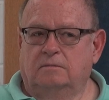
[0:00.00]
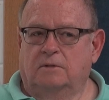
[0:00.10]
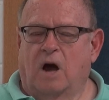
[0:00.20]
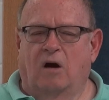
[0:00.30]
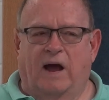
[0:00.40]

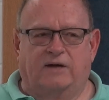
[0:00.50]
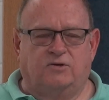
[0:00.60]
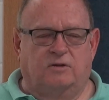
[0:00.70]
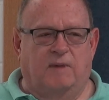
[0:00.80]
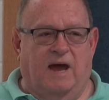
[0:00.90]
All right, do
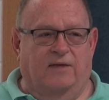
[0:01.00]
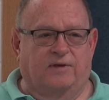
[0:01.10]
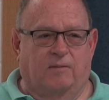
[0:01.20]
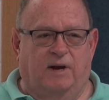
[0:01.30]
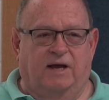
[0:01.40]
the math.
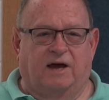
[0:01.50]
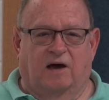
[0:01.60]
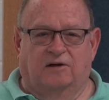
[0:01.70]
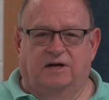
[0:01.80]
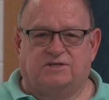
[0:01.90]
How many
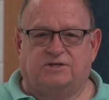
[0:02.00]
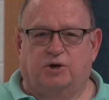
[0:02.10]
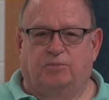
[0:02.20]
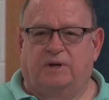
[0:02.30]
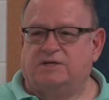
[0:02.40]
colonies do
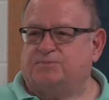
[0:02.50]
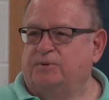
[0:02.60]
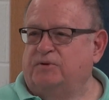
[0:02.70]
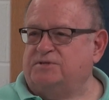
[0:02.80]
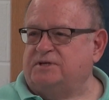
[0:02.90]
your bees
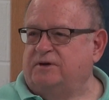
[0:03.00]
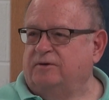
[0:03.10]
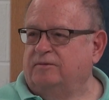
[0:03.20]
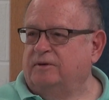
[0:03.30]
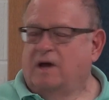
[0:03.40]
produce a year?